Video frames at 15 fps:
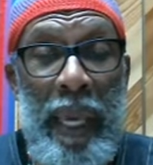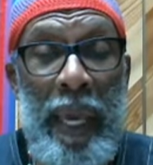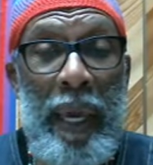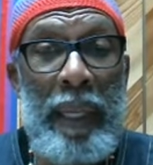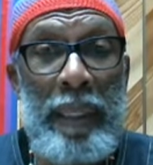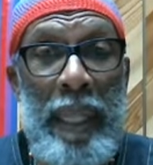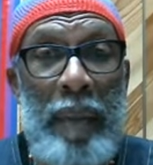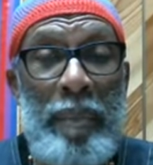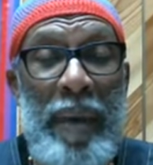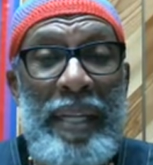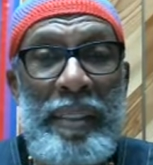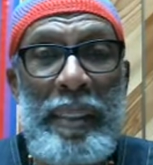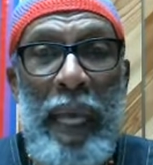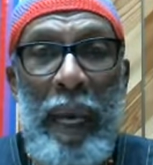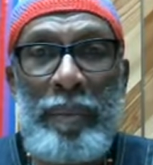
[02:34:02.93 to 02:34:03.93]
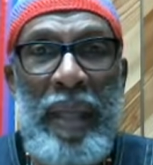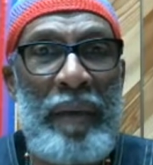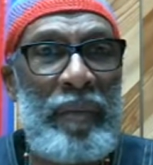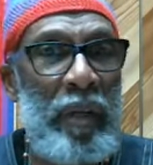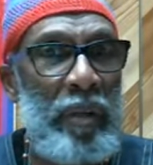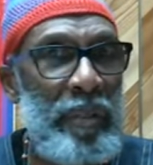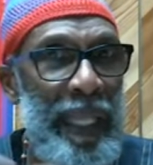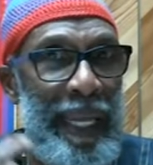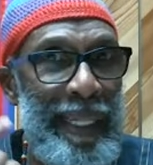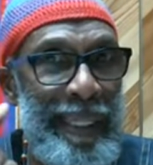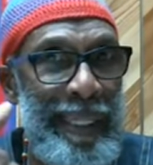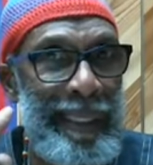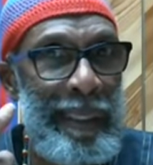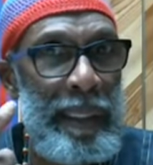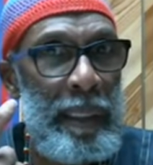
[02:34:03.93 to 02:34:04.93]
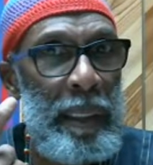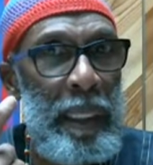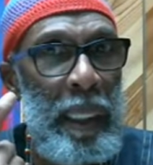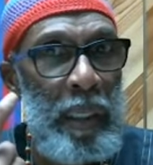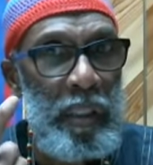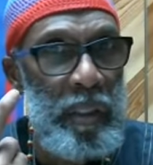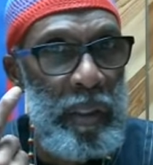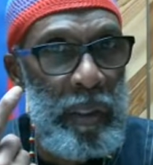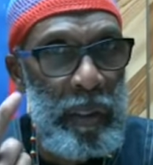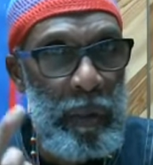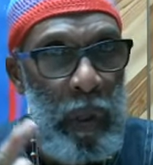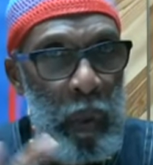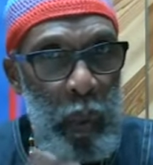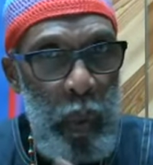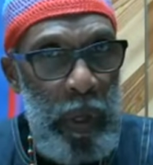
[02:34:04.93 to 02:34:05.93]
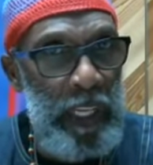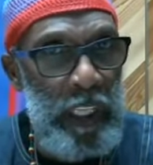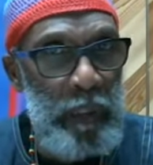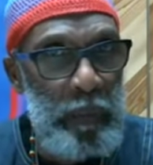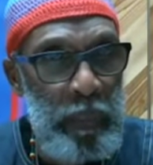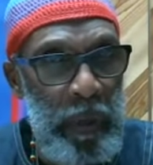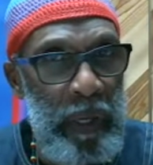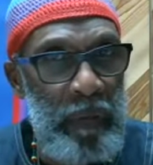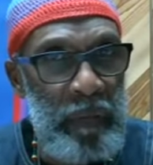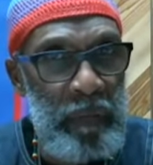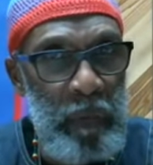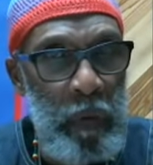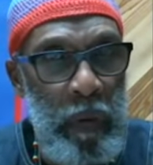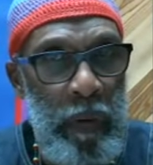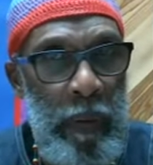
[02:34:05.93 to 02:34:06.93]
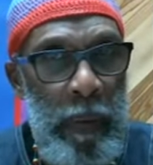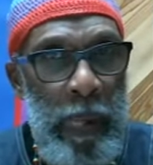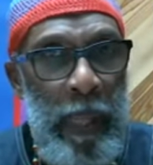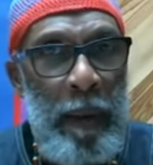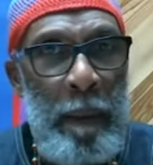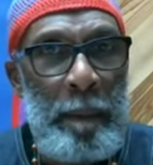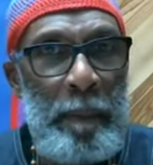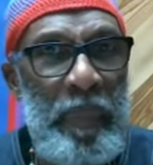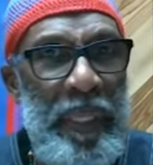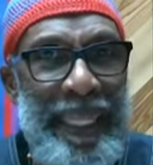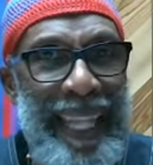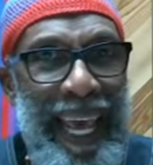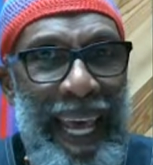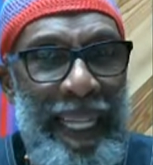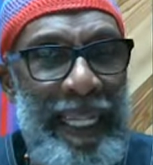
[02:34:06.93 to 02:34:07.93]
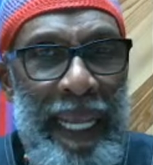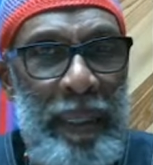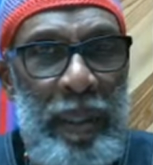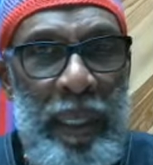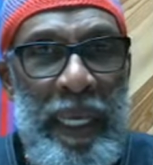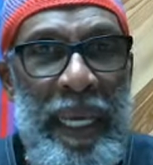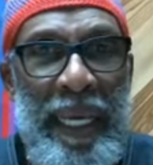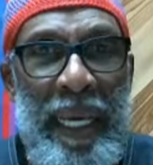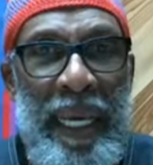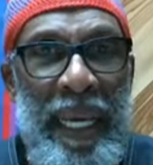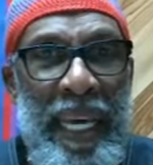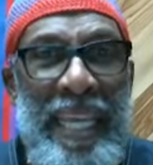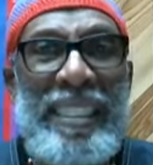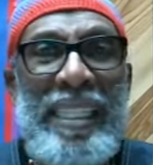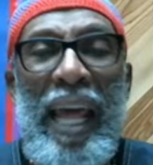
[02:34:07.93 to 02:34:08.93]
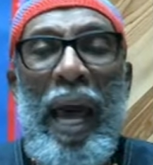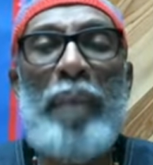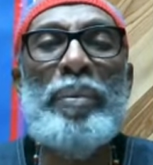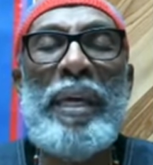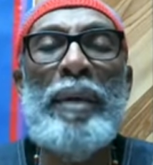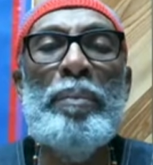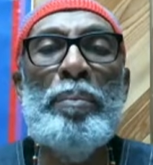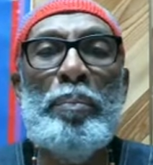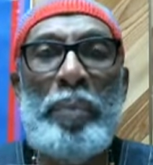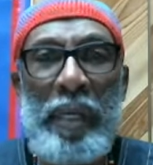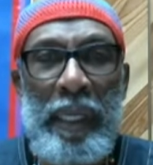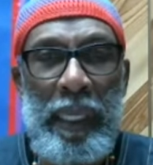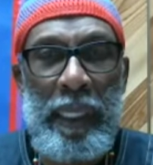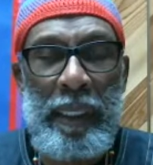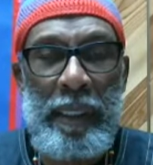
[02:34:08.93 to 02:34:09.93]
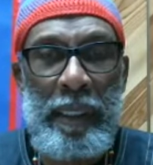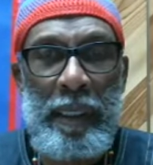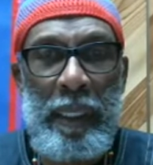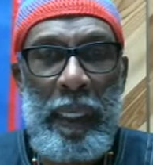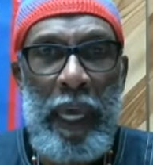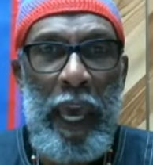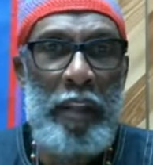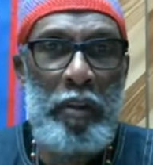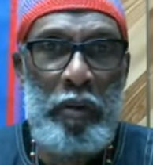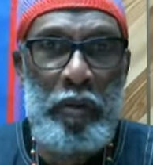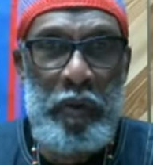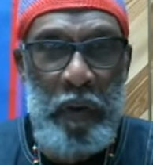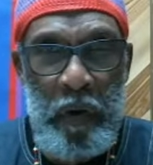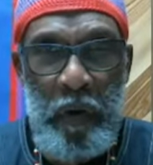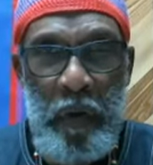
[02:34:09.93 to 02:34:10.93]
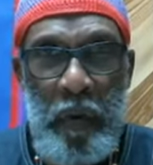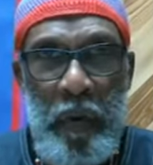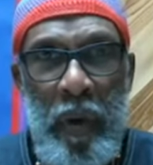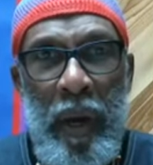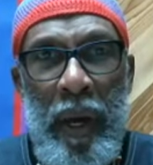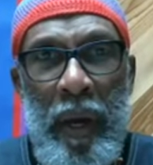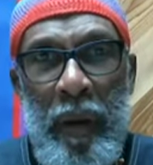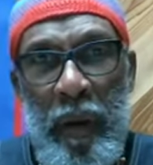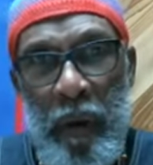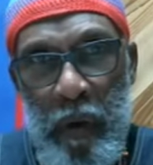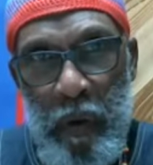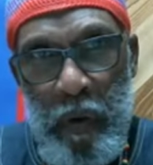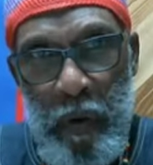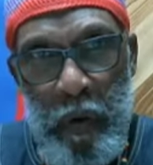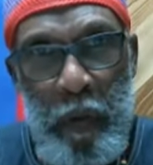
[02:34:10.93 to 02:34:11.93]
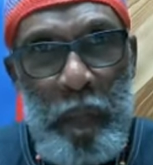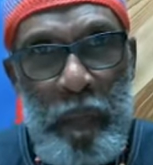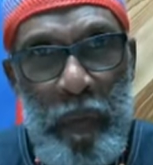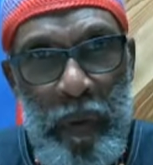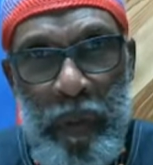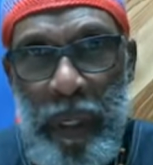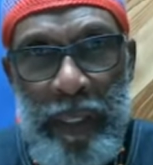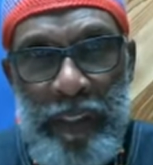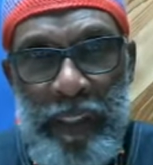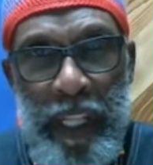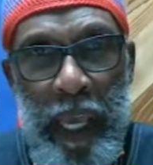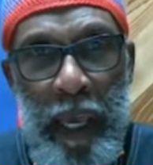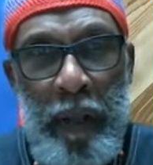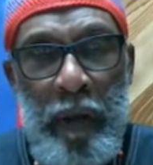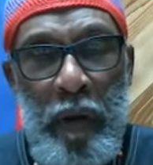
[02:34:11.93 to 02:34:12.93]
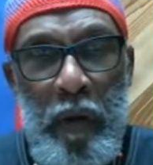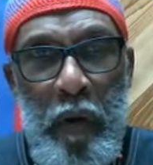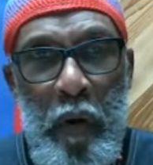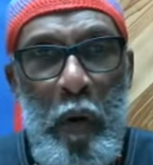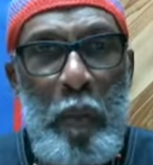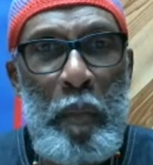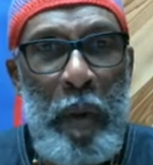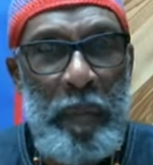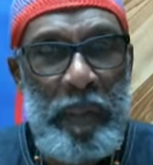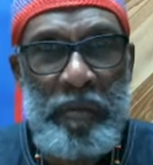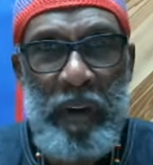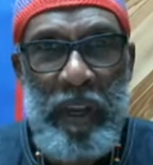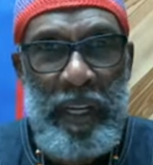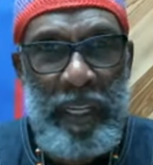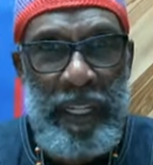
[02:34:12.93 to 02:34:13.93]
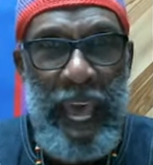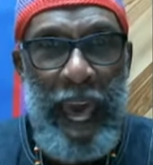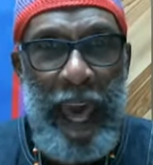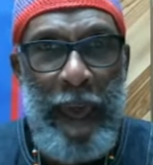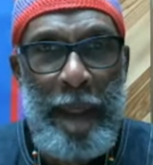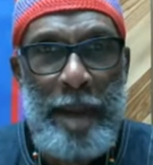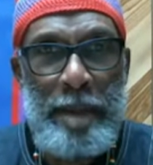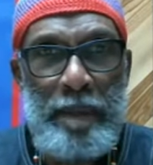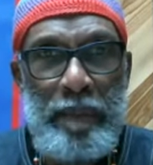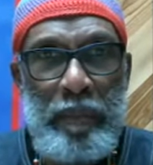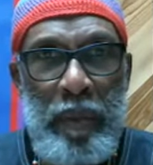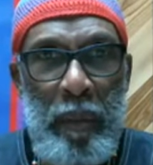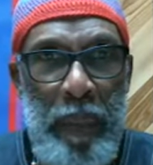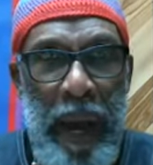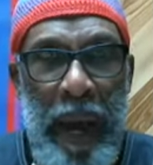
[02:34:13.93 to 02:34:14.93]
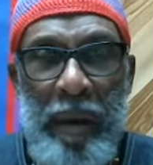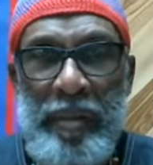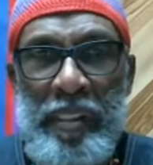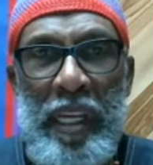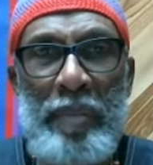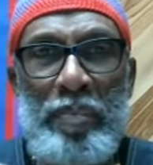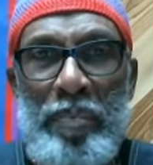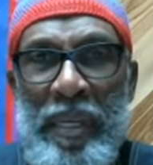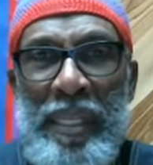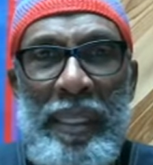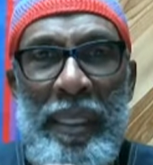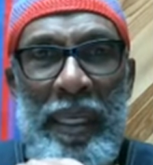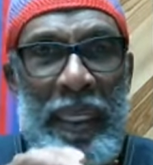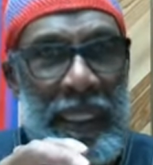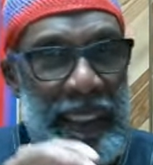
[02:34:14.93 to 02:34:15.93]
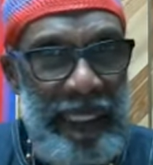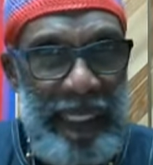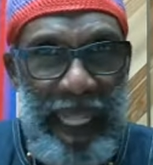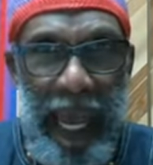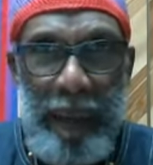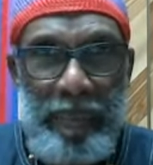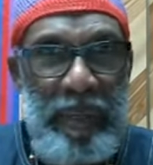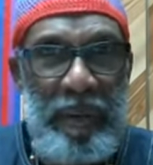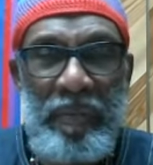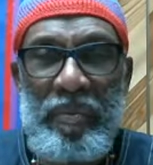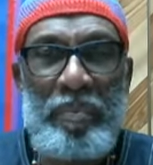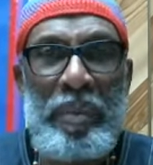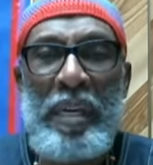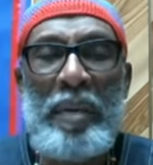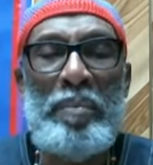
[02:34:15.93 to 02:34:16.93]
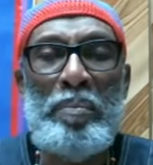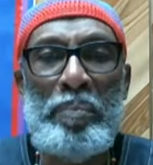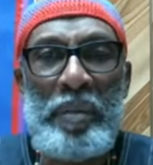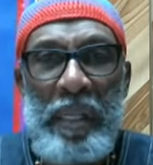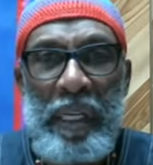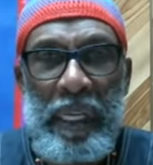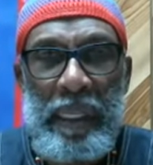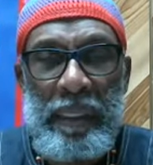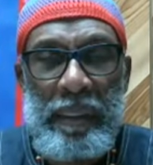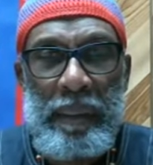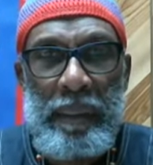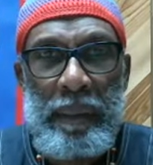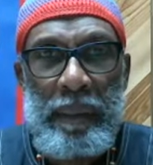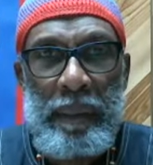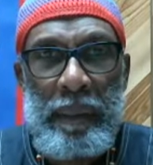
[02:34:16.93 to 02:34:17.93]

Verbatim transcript: Yeah, they might have stopped laughing because they listening to what he's bringing forth. But that, that he stopped getting bookings. And you know who, you understand, who perpetrated that. The powers that be stopped him from getting bookings.